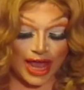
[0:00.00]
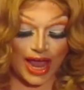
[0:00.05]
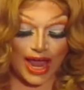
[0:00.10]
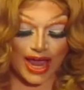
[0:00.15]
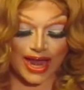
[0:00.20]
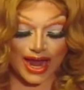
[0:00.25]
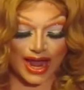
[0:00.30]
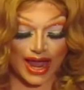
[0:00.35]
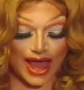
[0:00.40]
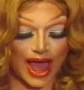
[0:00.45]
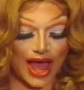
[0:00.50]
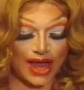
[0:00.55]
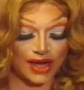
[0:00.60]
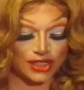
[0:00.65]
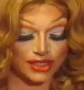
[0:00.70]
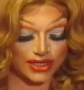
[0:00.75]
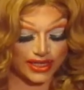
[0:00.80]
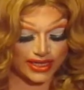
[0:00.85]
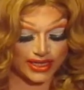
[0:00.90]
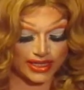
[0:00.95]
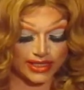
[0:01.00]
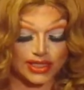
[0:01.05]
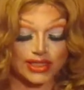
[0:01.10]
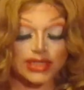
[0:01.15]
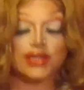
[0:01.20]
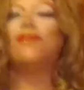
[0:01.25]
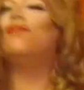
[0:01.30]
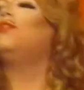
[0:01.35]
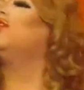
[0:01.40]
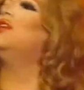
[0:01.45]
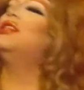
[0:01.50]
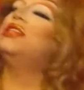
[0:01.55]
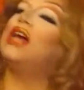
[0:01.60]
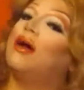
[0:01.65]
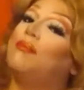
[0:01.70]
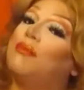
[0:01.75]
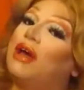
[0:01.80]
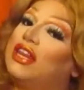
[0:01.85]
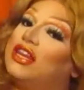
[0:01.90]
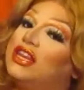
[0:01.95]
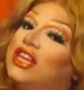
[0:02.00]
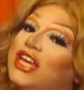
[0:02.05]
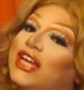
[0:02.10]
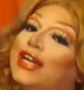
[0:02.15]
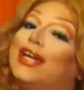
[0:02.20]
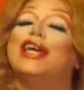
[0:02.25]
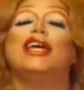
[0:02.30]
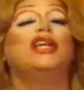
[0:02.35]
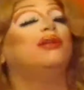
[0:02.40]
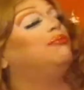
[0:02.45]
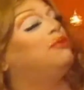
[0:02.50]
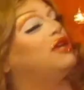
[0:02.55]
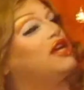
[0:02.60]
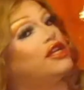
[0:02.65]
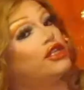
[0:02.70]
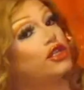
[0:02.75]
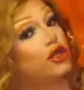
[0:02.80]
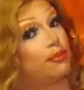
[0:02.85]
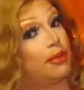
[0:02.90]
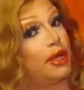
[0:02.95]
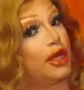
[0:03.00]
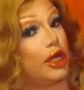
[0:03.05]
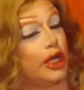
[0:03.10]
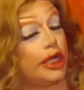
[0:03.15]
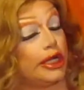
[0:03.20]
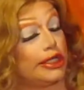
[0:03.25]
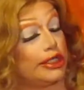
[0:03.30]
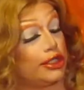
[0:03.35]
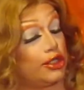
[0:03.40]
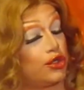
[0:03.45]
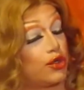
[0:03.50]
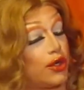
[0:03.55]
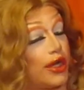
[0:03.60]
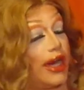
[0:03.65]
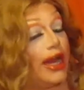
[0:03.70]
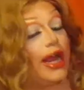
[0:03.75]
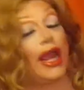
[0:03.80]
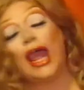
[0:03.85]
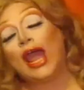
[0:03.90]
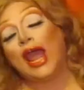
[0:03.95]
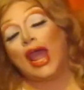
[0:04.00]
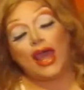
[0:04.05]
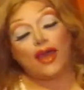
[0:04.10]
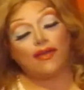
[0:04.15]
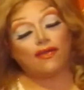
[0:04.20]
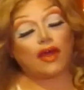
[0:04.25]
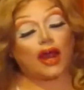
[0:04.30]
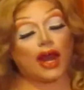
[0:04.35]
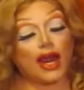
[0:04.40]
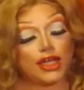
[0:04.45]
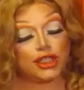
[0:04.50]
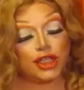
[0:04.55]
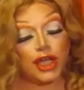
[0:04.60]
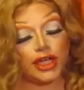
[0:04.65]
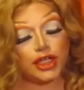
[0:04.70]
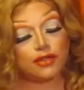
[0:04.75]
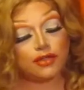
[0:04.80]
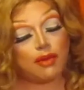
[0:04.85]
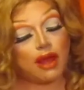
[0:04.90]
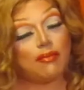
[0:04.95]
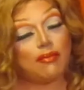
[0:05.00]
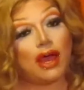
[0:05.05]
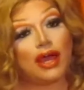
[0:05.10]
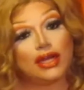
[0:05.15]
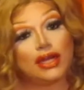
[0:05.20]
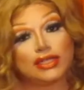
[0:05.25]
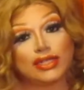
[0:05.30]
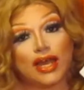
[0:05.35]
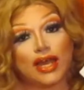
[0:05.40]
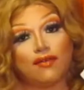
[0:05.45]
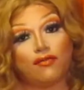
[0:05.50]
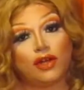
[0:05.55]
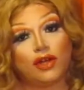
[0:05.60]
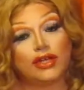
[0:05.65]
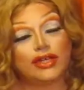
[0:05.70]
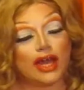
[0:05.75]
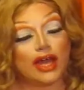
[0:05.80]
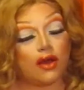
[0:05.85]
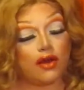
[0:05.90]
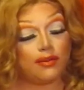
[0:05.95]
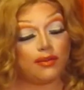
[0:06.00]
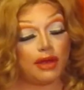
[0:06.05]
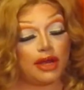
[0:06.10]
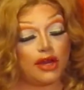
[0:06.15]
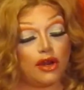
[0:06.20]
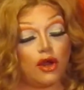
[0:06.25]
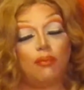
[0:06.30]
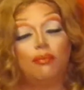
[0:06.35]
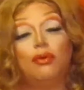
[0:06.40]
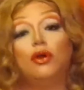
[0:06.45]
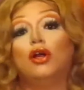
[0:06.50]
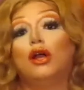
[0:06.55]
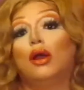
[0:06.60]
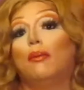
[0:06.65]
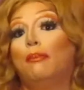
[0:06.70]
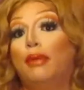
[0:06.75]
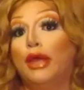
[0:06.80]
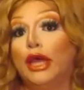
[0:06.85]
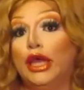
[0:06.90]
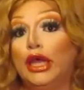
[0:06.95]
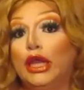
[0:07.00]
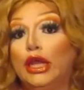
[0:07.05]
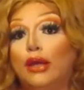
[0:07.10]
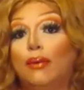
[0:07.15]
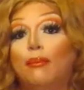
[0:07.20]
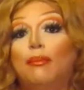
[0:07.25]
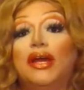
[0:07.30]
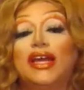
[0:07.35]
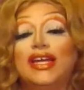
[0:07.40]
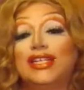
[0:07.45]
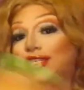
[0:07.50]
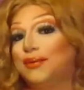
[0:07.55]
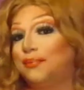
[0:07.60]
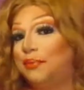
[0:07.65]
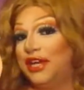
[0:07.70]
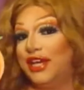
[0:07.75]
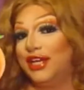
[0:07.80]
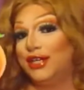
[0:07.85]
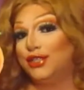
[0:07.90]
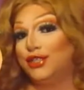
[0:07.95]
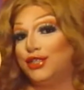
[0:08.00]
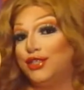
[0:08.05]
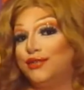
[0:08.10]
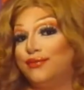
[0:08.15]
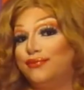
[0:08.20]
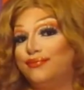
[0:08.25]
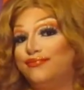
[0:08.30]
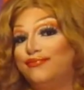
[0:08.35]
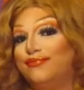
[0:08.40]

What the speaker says: And I actually, this is the first time I think in Peach or Pit history that changed my mind, because I have written down in my notebook Pit, but it's a peach.